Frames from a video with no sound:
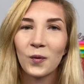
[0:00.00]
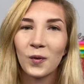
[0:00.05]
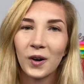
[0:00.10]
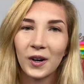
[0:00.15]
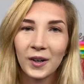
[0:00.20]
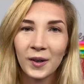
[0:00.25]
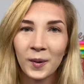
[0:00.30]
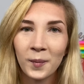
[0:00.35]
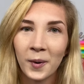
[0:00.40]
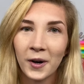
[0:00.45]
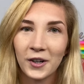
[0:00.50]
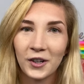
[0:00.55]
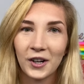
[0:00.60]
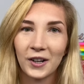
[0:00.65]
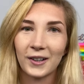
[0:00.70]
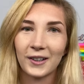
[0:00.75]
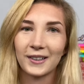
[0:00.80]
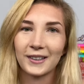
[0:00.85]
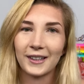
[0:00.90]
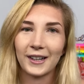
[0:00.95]
Welcome to my
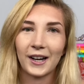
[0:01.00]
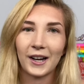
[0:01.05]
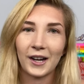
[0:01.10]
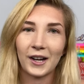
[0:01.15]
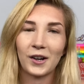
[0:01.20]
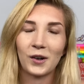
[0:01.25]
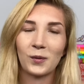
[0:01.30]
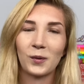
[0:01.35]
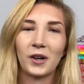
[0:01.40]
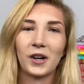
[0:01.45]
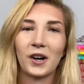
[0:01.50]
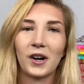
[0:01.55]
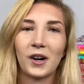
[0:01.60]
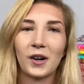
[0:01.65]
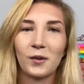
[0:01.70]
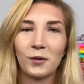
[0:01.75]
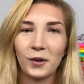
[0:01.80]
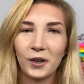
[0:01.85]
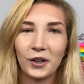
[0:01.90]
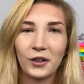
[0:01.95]
channel. Today we are
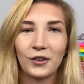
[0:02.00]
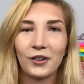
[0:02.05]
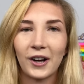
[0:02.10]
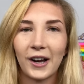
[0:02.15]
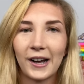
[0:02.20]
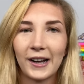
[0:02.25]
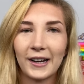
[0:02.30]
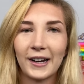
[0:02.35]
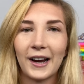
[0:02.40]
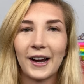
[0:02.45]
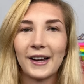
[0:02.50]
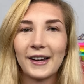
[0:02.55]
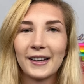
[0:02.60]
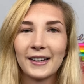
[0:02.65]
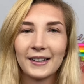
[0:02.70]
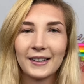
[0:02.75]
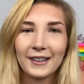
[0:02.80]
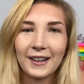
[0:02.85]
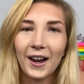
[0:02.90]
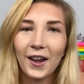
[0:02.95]
recreating
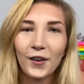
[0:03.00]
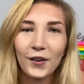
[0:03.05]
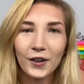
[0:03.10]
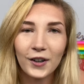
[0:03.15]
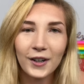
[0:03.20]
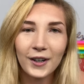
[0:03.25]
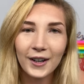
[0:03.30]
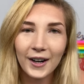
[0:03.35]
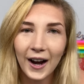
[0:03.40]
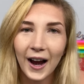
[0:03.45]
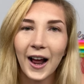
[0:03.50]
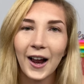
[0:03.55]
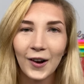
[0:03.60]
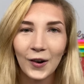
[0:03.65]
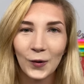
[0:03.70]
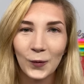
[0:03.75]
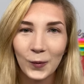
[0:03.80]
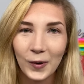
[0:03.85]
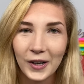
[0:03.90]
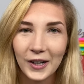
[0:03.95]
another
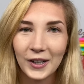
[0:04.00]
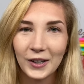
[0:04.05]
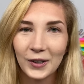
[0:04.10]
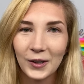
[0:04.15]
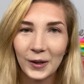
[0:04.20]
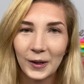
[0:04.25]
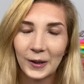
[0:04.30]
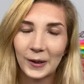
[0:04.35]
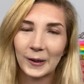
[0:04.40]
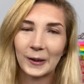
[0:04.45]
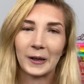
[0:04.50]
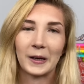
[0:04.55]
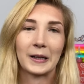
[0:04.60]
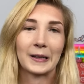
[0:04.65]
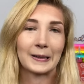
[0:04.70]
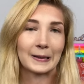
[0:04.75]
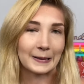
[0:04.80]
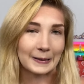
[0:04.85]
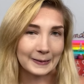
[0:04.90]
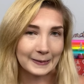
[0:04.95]
Halloween look.
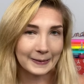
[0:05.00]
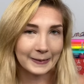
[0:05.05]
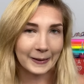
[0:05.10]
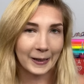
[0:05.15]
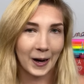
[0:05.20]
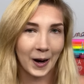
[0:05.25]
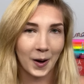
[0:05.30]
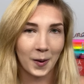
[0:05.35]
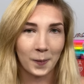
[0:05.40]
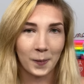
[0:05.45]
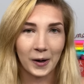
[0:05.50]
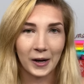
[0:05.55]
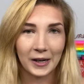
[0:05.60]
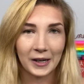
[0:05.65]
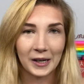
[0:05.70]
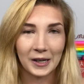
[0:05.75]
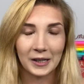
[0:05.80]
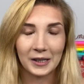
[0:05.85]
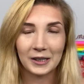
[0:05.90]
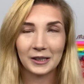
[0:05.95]
This time it
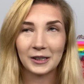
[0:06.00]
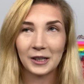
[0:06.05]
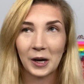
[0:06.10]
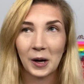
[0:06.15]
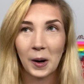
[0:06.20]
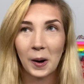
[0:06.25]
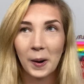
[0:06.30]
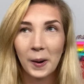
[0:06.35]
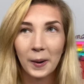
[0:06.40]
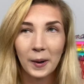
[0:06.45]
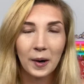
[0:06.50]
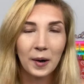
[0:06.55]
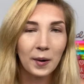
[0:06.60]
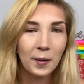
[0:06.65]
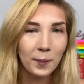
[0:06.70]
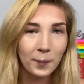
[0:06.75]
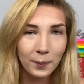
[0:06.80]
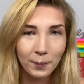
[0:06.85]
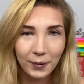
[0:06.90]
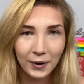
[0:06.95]
is
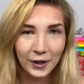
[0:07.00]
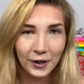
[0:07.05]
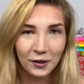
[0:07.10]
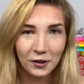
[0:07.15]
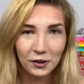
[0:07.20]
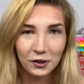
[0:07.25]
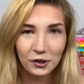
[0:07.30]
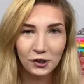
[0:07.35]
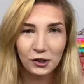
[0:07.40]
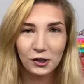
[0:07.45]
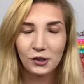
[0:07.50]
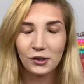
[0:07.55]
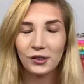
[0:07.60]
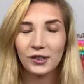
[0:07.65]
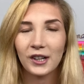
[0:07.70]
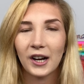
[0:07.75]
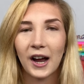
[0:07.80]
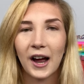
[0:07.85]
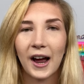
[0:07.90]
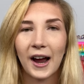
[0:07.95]

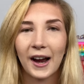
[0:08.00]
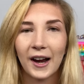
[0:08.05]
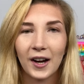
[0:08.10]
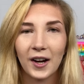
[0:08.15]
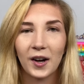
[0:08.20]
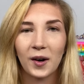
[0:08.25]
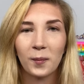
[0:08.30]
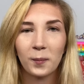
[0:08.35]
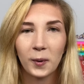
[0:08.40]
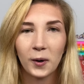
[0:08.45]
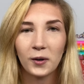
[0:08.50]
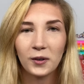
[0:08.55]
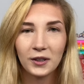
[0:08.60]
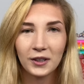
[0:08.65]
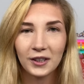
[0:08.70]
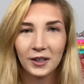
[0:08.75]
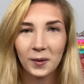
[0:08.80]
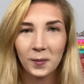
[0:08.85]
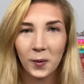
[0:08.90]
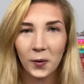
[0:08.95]
Beetlejuice. I
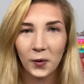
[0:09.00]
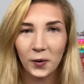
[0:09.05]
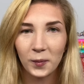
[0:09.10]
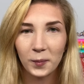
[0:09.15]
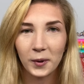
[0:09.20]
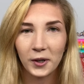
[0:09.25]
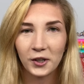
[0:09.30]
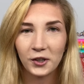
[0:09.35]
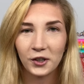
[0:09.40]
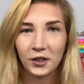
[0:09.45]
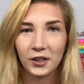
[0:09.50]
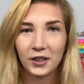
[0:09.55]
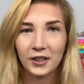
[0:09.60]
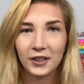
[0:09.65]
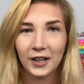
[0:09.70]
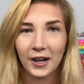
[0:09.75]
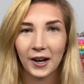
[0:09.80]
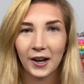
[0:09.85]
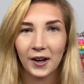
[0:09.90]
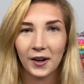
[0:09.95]
posted some old pictures
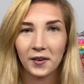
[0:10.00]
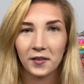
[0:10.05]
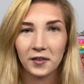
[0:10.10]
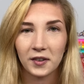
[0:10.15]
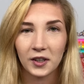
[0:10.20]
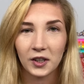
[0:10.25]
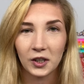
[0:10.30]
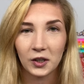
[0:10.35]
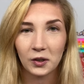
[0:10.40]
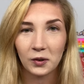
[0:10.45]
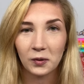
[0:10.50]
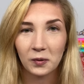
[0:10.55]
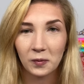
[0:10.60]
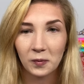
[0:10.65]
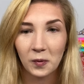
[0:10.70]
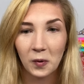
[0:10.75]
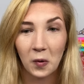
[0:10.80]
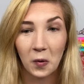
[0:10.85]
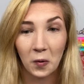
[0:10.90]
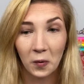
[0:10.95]
of this
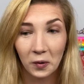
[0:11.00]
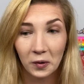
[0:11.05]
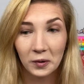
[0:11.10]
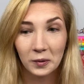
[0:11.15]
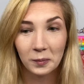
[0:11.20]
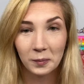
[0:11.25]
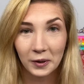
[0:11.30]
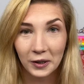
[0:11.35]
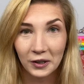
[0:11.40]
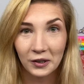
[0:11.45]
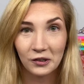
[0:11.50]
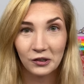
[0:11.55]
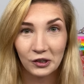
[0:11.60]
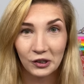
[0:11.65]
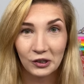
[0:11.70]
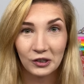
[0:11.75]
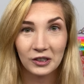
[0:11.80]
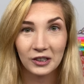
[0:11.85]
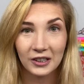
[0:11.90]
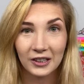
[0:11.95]
old
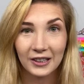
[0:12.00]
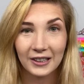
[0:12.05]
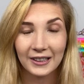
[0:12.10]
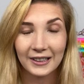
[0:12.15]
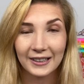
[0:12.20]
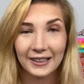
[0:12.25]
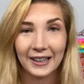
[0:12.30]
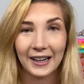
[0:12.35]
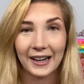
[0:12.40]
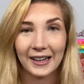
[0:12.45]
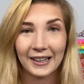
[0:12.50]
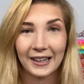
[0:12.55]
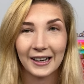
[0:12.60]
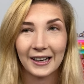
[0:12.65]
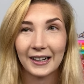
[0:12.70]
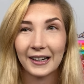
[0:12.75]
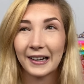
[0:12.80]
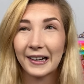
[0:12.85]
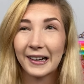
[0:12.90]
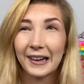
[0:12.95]
Beetlejuice look that I
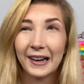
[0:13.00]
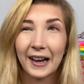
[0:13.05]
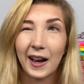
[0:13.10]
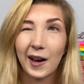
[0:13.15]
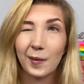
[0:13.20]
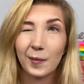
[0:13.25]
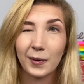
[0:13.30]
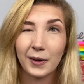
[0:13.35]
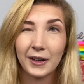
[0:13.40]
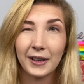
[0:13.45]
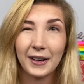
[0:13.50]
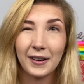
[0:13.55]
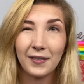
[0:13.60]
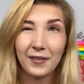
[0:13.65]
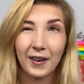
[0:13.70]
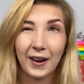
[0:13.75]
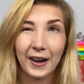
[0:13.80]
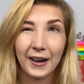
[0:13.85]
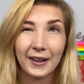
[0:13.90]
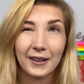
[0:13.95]
did, I believe
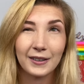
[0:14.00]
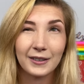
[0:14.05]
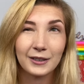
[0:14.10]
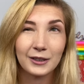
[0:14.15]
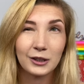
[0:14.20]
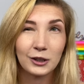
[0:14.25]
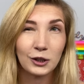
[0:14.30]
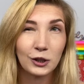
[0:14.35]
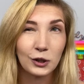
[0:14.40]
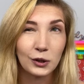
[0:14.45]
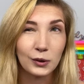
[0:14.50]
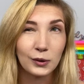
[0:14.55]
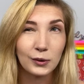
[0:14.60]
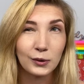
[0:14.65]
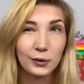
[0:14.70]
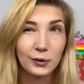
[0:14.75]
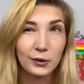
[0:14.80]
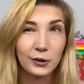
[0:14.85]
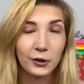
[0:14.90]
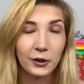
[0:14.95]
like
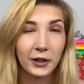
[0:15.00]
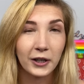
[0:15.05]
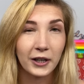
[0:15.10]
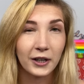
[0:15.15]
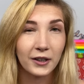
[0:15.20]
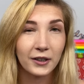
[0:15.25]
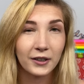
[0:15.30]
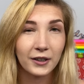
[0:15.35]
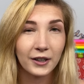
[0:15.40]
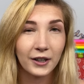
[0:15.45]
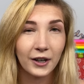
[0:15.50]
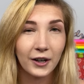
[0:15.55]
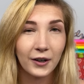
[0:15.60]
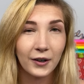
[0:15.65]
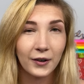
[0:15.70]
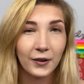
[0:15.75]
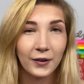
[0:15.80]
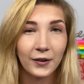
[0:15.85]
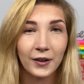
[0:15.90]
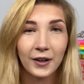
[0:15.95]
two, three years
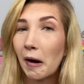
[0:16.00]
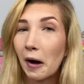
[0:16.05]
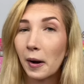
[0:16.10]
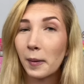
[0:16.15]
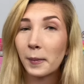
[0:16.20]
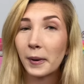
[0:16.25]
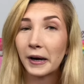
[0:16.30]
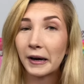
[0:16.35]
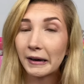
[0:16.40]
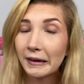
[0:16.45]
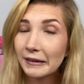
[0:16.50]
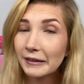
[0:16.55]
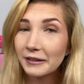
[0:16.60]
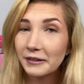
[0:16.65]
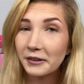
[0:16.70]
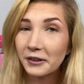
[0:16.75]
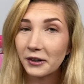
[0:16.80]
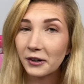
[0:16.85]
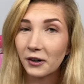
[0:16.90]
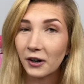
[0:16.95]
ago on my
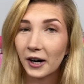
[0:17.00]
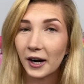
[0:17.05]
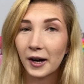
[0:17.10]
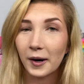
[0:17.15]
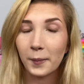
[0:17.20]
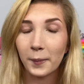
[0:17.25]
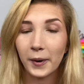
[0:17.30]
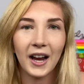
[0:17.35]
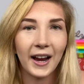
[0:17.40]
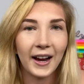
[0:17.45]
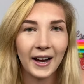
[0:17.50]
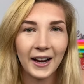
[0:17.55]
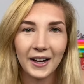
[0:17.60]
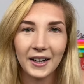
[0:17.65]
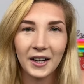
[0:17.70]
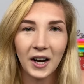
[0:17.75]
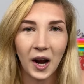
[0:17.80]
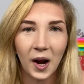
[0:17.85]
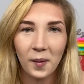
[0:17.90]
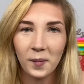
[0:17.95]
Instagram,
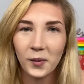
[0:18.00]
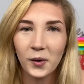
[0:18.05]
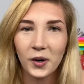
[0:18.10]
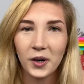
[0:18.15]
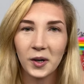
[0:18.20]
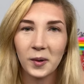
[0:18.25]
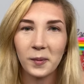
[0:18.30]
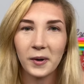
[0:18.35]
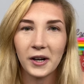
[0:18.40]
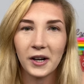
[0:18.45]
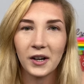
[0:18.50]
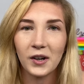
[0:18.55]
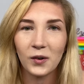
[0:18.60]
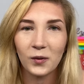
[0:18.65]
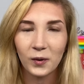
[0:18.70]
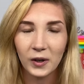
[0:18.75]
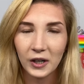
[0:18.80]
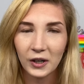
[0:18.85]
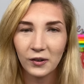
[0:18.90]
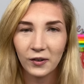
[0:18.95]
and I'm going to be
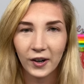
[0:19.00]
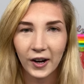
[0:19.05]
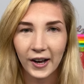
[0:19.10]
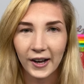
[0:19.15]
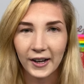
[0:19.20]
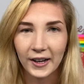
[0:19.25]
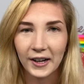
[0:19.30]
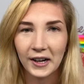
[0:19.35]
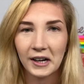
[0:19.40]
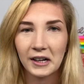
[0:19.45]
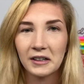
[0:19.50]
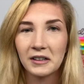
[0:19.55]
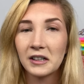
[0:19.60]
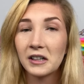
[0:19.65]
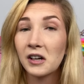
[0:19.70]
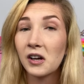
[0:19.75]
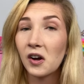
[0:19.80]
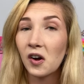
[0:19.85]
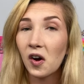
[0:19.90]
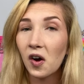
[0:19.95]
recreating it
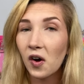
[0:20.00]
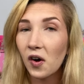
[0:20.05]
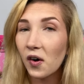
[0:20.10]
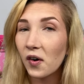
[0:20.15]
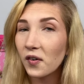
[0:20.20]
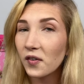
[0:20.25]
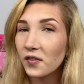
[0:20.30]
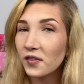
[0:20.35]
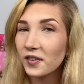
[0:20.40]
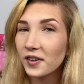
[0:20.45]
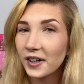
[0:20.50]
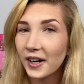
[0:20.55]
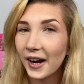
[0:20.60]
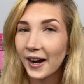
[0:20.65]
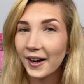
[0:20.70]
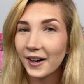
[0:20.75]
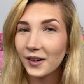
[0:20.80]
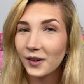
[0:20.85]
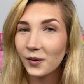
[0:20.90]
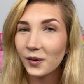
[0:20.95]
Hopefully I
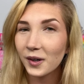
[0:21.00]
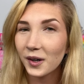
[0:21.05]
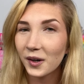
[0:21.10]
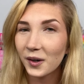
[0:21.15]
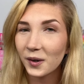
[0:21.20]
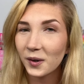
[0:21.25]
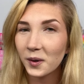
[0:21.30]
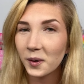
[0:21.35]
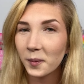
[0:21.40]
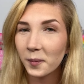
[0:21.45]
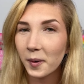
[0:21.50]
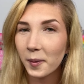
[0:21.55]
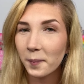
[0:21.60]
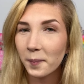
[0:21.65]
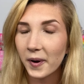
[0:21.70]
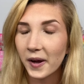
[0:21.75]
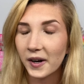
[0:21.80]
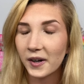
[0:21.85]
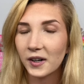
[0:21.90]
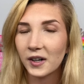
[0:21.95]
can do it a little bit
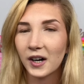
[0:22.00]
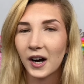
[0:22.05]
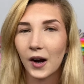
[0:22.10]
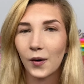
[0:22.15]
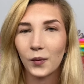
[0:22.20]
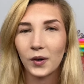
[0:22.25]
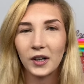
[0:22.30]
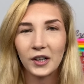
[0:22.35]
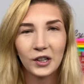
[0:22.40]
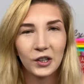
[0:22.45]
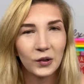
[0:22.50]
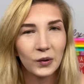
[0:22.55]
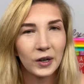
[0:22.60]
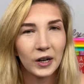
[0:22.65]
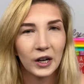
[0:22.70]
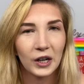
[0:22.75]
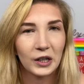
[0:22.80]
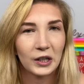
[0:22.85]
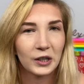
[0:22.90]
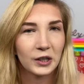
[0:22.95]
better. I want to do it
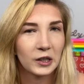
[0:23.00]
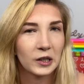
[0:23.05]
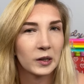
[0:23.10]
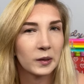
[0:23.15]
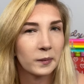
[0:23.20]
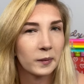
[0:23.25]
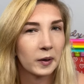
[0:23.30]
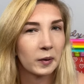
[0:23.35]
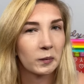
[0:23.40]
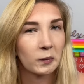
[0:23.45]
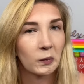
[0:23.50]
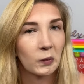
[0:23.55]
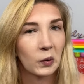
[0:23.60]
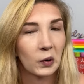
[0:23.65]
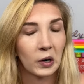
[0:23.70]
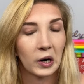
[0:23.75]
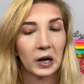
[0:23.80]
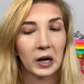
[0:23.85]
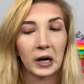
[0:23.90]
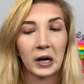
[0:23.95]
a little bit
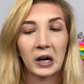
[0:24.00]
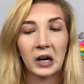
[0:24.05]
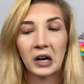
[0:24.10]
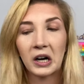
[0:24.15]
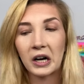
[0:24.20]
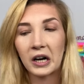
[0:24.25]
more